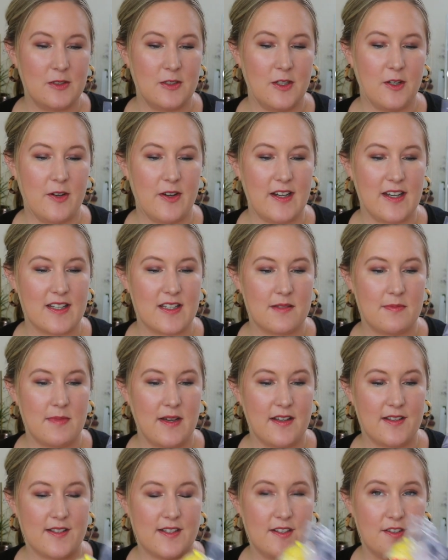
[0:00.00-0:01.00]
Oh, and it
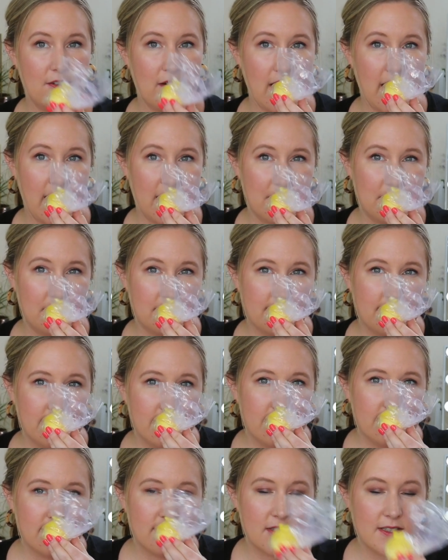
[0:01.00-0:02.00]
smells divine.
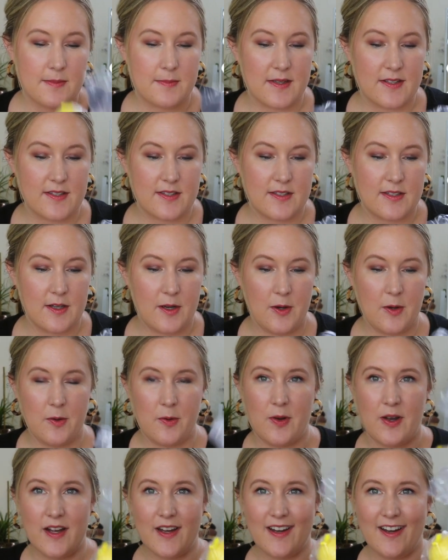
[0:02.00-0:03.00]
It smells
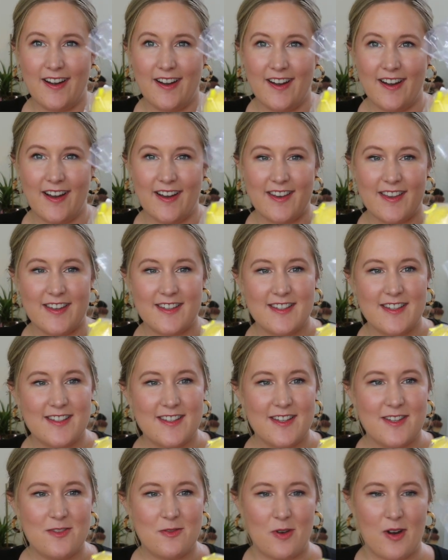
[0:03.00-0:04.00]
so good. This is
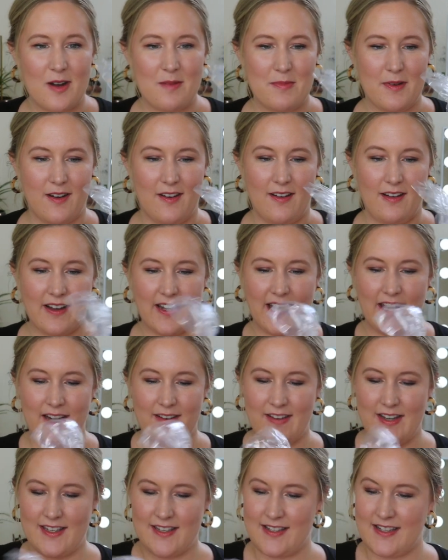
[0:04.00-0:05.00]
adorable. I
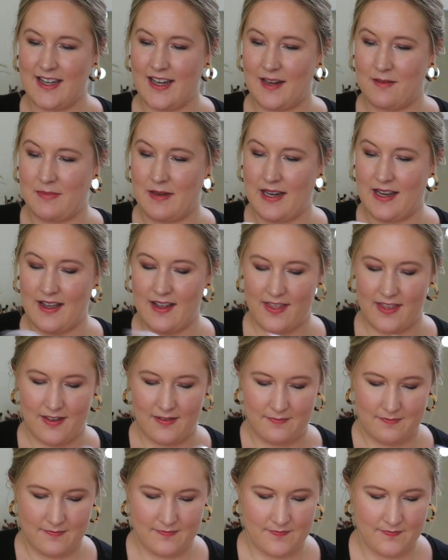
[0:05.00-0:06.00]
can't wait to take a bath.
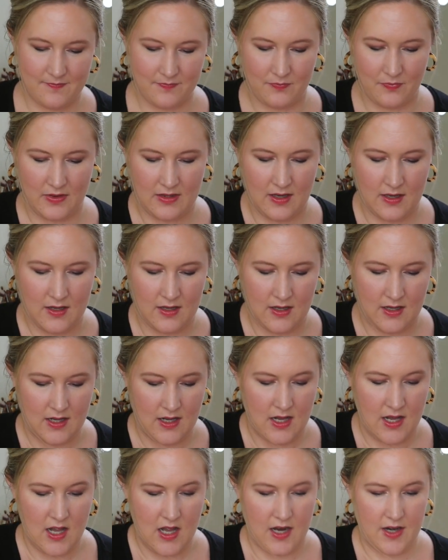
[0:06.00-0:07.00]

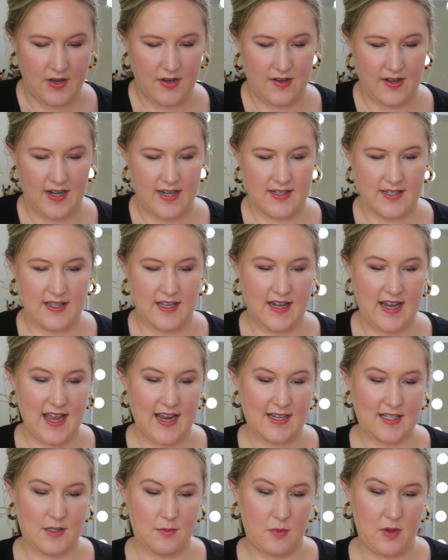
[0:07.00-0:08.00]
All right, the
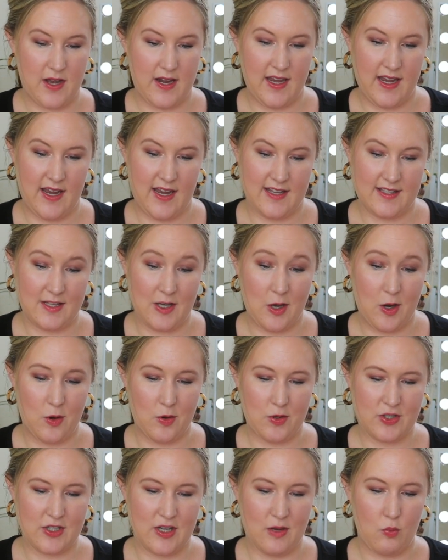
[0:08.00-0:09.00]
next one is
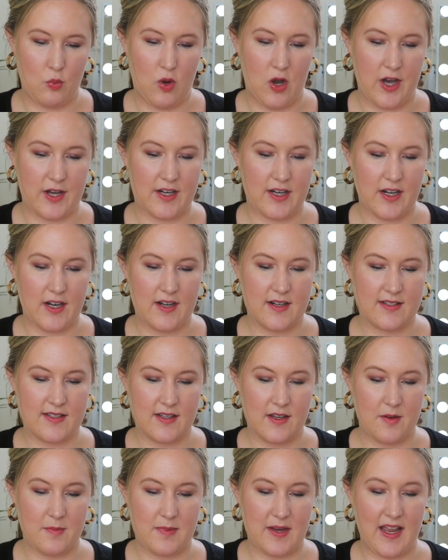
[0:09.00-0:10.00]
Ocean Waters.
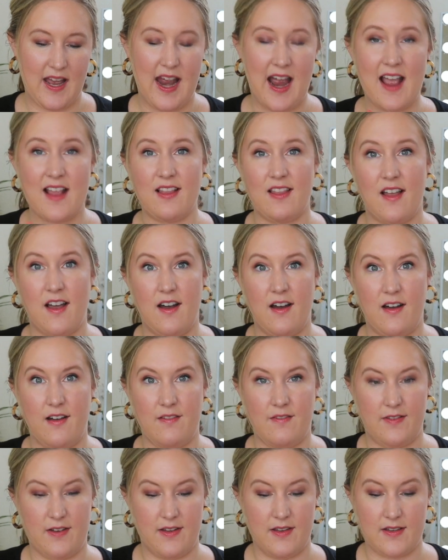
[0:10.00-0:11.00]
Oh my God, I
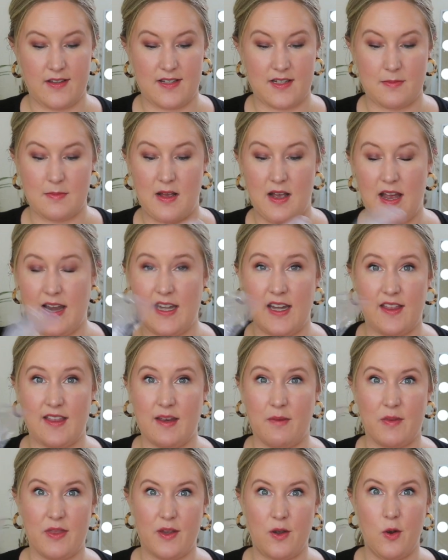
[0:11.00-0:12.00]
love this,
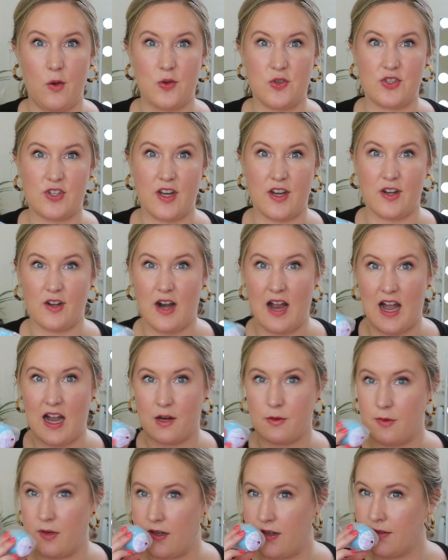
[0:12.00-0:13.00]
anything with ocean or
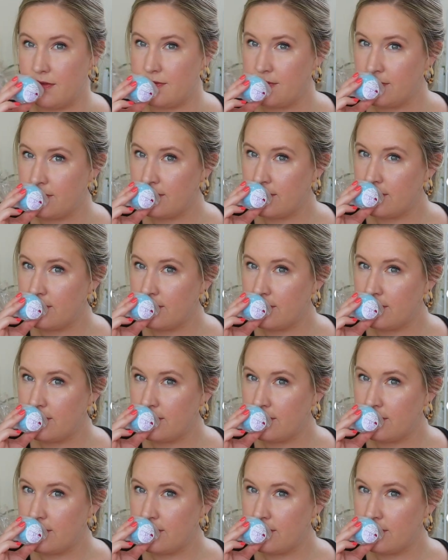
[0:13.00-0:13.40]
aqua